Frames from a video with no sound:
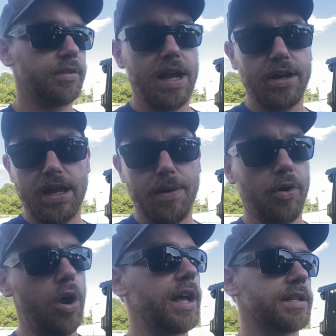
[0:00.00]
The liner came
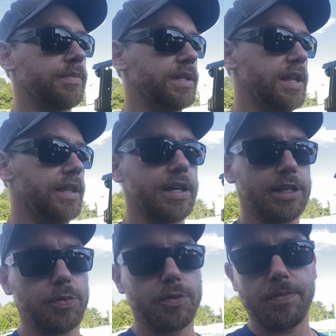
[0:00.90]
out awesome today. The
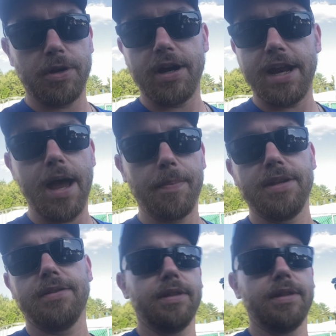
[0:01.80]
customer was beyond happy.